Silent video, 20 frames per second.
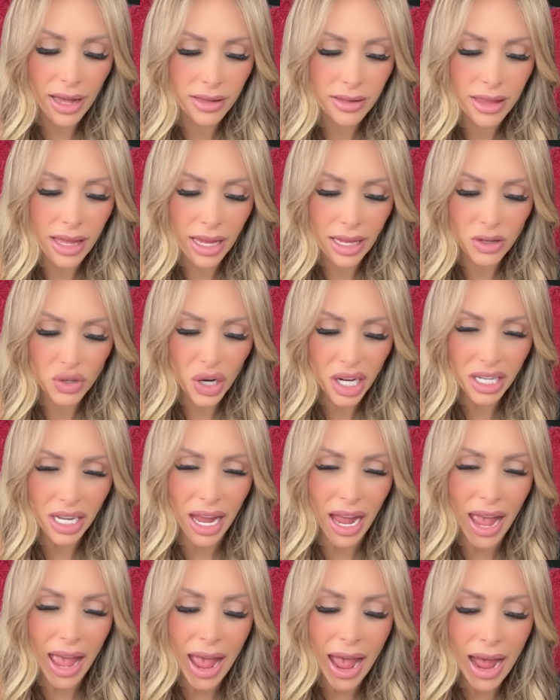they tried to
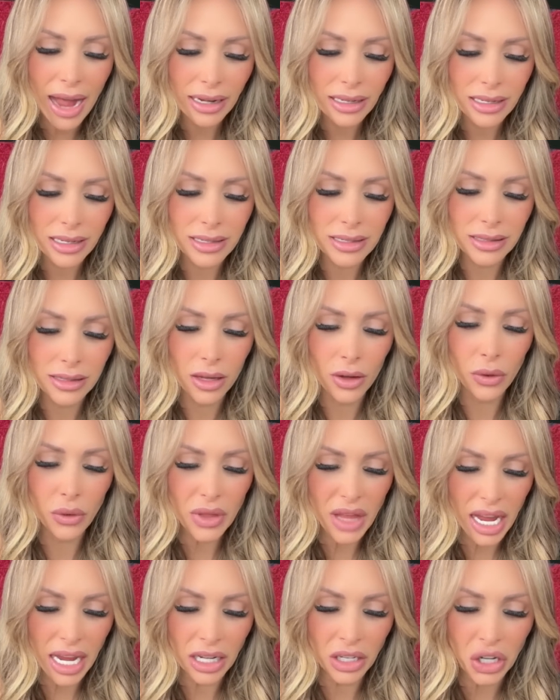act as though
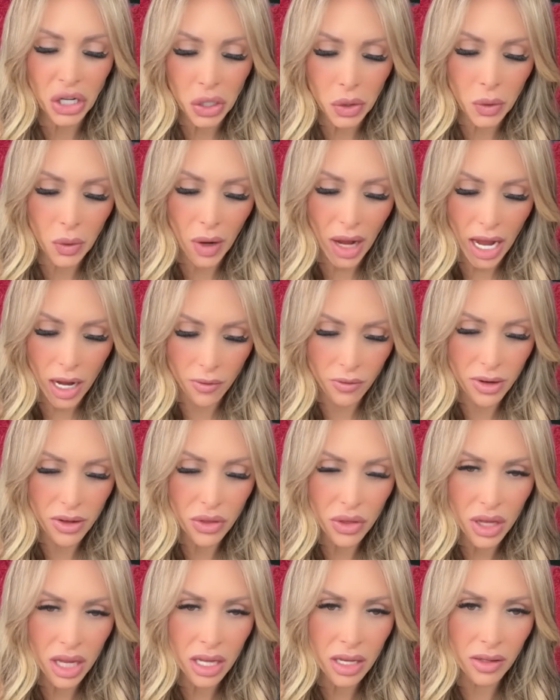they knew
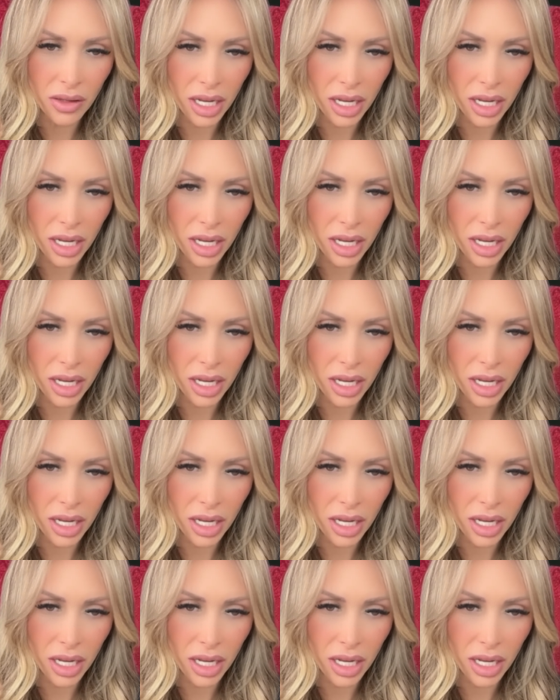everything,